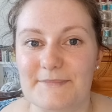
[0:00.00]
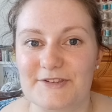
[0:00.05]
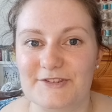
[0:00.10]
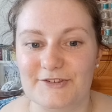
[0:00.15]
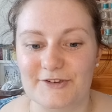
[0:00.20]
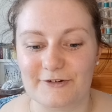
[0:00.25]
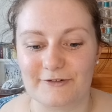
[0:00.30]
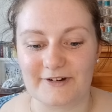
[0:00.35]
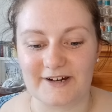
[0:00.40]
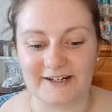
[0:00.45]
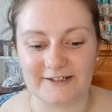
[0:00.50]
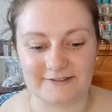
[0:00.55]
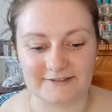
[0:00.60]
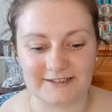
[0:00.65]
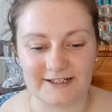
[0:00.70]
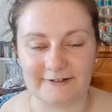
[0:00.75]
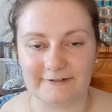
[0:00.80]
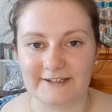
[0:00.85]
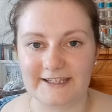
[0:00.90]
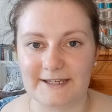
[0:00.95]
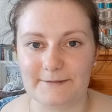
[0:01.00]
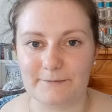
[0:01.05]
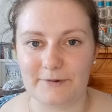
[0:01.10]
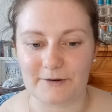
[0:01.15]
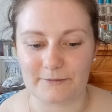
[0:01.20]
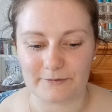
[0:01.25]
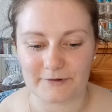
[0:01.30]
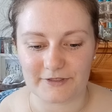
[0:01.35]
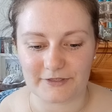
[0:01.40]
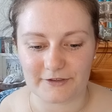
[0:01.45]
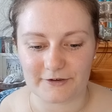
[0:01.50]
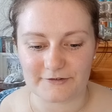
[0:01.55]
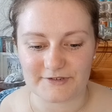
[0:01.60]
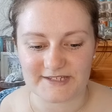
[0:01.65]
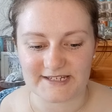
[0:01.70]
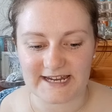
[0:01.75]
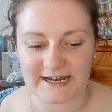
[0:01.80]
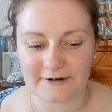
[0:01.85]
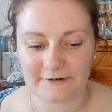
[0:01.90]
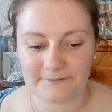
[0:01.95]
So I'll, I'll keep up with those
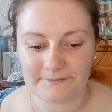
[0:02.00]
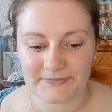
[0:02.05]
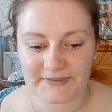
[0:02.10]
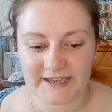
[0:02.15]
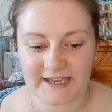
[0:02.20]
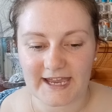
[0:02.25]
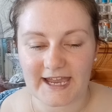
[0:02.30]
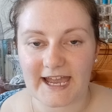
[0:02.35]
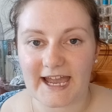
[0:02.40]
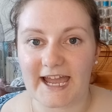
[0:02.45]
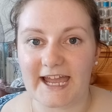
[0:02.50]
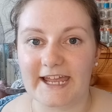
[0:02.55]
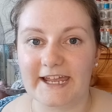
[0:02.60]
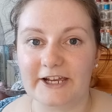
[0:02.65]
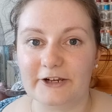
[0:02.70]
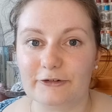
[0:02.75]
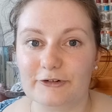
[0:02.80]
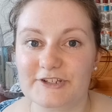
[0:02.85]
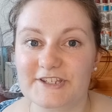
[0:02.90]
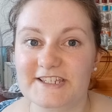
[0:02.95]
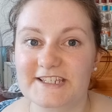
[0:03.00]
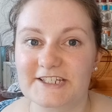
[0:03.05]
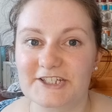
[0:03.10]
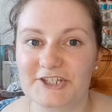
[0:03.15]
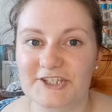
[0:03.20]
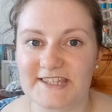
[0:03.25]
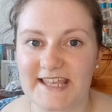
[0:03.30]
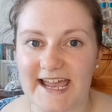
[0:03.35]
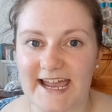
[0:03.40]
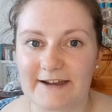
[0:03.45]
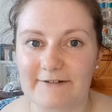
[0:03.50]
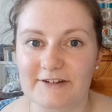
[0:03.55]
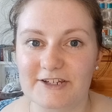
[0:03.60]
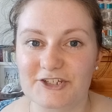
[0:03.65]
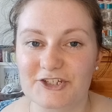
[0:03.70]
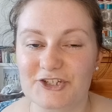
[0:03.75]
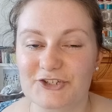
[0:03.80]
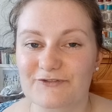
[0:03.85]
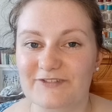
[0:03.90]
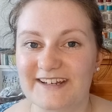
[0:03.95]
now. Uh, Cross Stitch Sarah has
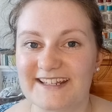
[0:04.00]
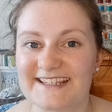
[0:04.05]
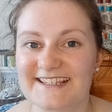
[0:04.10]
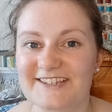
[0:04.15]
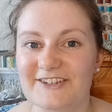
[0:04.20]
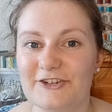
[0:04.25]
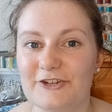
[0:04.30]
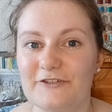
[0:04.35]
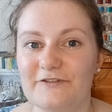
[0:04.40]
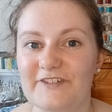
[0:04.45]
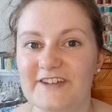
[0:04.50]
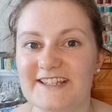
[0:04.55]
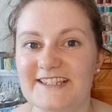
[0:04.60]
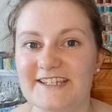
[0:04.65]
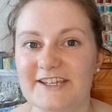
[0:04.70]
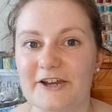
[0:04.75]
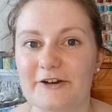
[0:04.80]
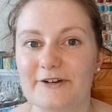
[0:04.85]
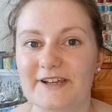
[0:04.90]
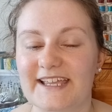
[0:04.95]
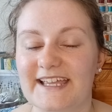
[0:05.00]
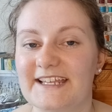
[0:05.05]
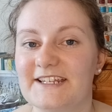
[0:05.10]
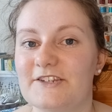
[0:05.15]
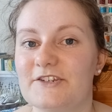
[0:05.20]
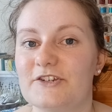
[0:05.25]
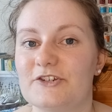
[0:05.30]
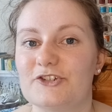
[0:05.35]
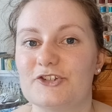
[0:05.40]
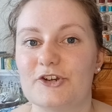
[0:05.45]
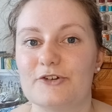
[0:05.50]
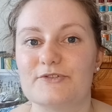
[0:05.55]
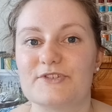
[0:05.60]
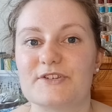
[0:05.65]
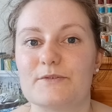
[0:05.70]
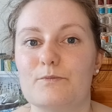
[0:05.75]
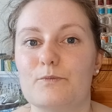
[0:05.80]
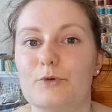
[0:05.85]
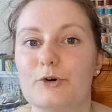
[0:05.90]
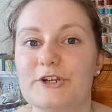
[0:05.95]
just released a new video, again, shows
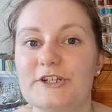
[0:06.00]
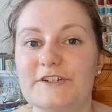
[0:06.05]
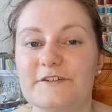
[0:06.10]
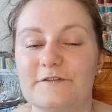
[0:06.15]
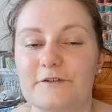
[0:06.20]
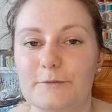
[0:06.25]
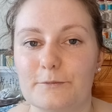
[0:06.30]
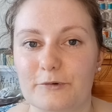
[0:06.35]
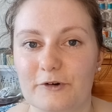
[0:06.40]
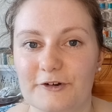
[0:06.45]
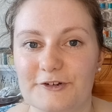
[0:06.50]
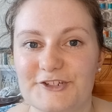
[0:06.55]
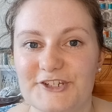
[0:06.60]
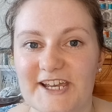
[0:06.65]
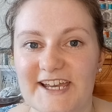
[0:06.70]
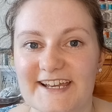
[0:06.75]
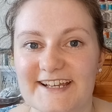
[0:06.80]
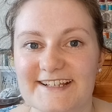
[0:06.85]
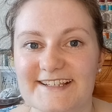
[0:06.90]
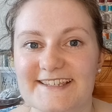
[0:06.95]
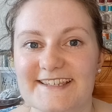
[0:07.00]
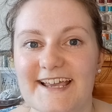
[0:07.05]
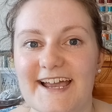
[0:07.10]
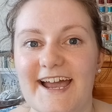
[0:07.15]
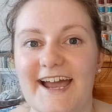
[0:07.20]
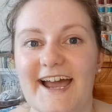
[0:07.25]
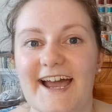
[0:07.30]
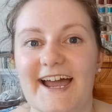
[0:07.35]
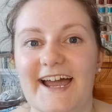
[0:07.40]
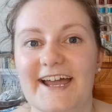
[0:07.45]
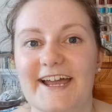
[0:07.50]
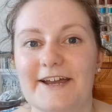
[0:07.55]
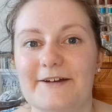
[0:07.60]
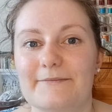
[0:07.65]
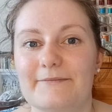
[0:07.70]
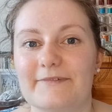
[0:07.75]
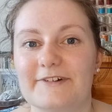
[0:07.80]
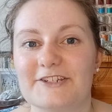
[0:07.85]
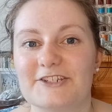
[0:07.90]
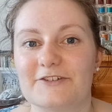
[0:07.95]
some wonderful projects
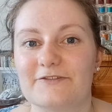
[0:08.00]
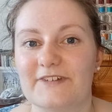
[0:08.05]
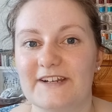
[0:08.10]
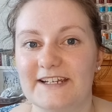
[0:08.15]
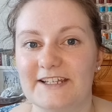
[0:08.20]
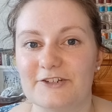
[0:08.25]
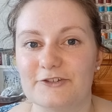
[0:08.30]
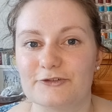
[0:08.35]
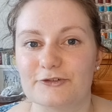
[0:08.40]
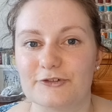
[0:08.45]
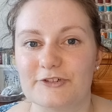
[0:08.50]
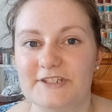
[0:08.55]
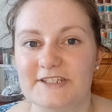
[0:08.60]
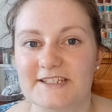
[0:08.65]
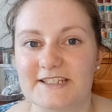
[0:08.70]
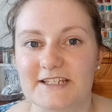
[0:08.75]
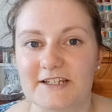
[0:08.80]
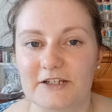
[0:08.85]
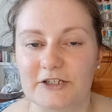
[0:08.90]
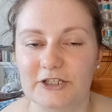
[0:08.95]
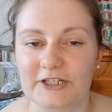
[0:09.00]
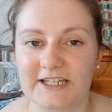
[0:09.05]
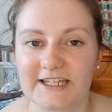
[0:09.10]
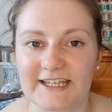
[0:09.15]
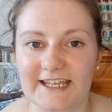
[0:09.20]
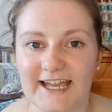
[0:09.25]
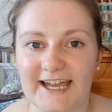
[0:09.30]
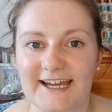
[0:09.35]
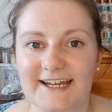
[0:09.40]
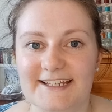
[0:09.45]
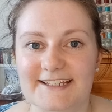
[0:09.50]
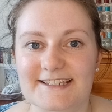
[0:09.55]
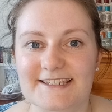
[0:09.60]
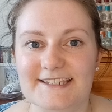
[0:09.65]
um, which I really enjoyed looking at.